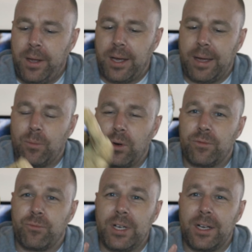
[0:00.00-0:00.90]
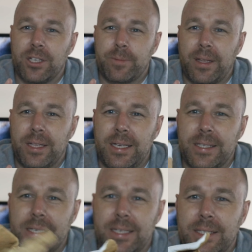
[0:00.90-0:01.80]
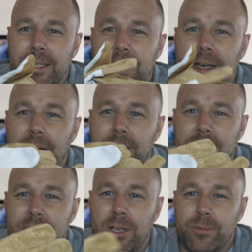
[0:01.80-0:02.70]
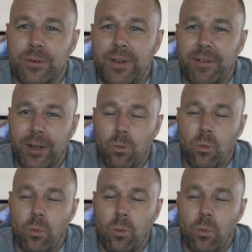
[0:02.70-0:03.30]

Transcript: And what I really liked about these is the colours in terms of having